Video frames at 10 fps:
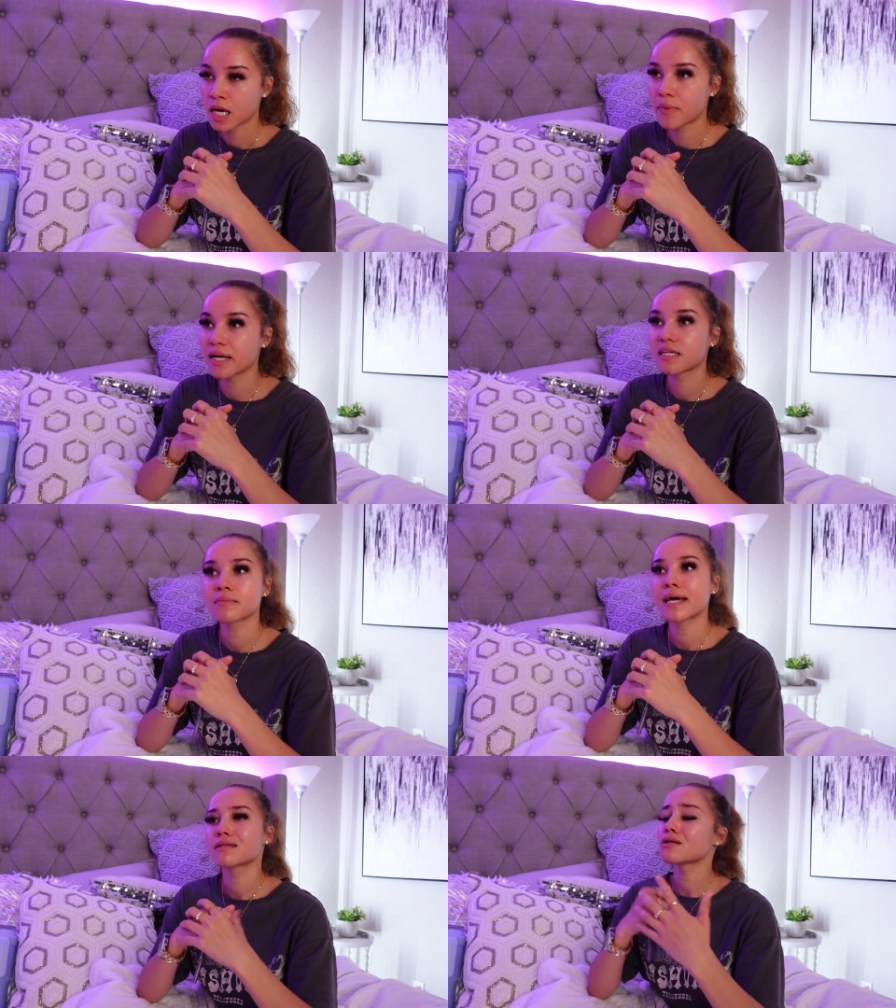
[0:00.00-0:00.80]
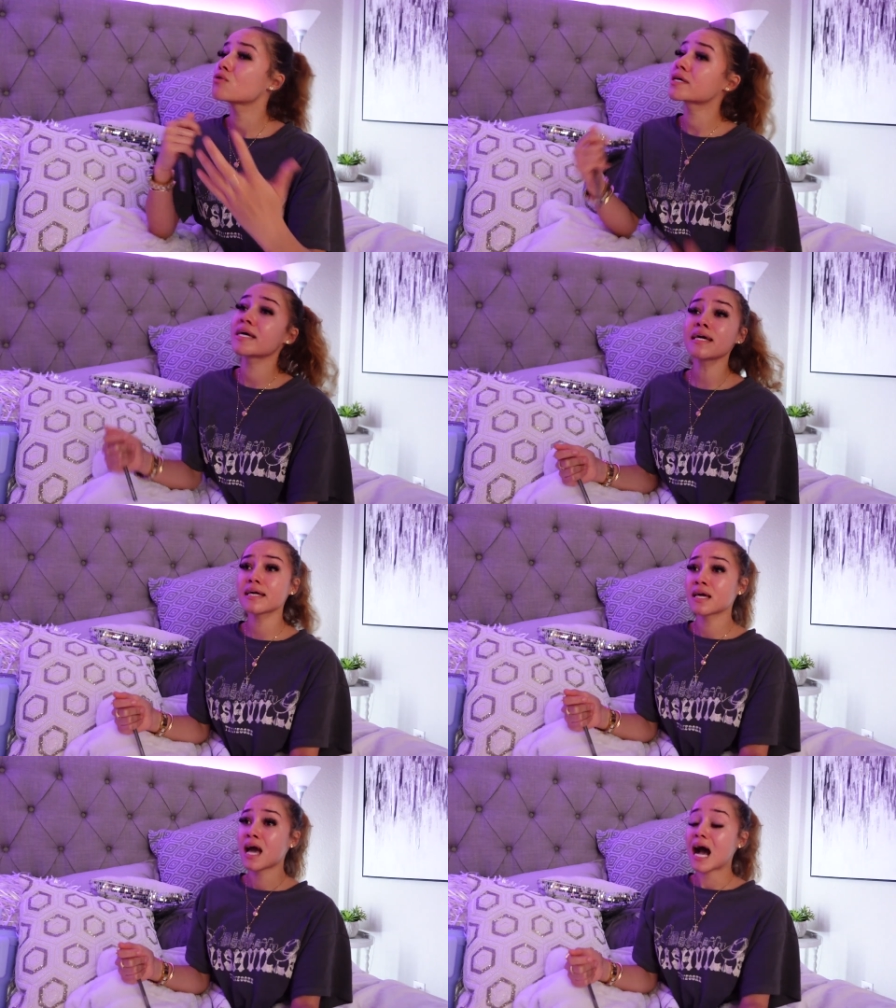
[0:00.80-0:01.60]
Because I'm like, low
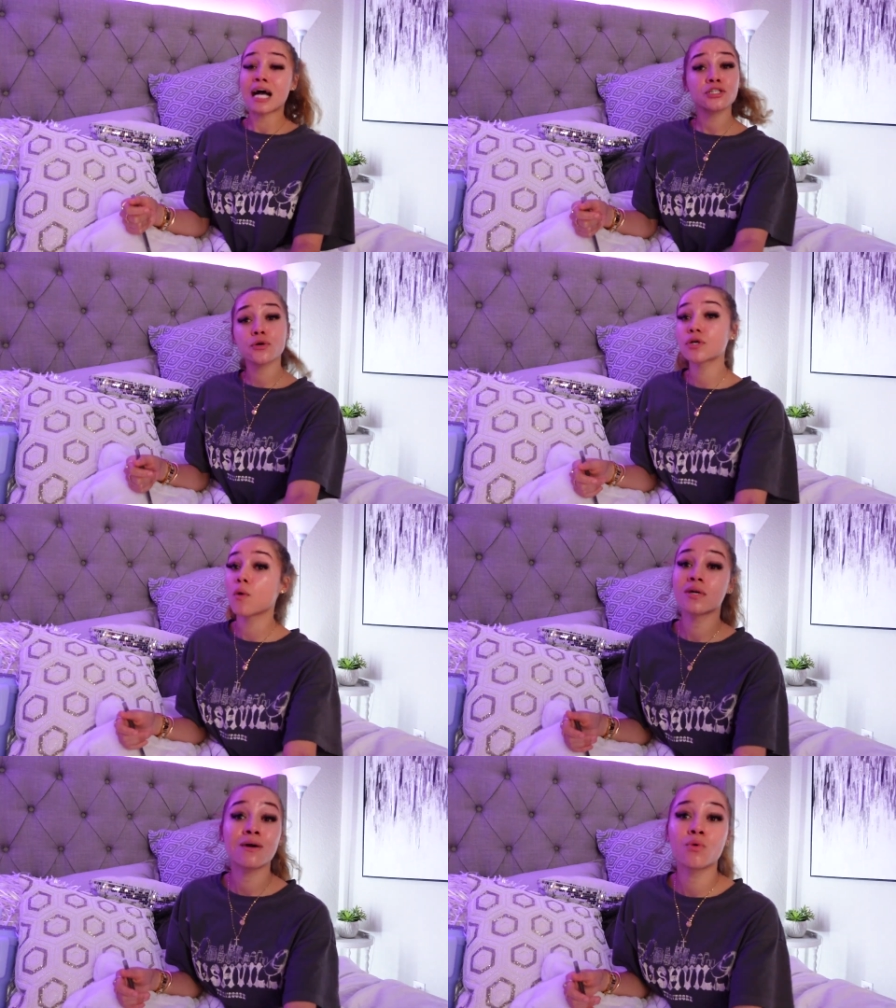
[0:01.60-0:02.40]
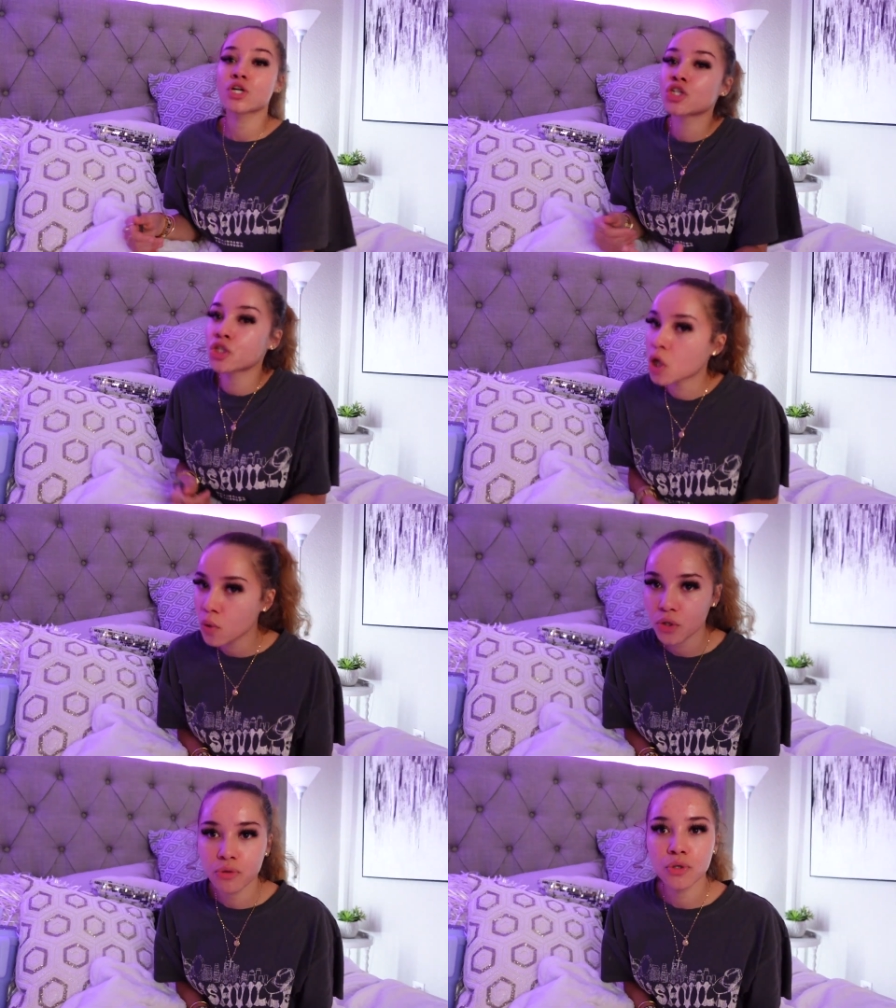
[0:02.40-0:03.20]
key, I show y'all what I wanna show you.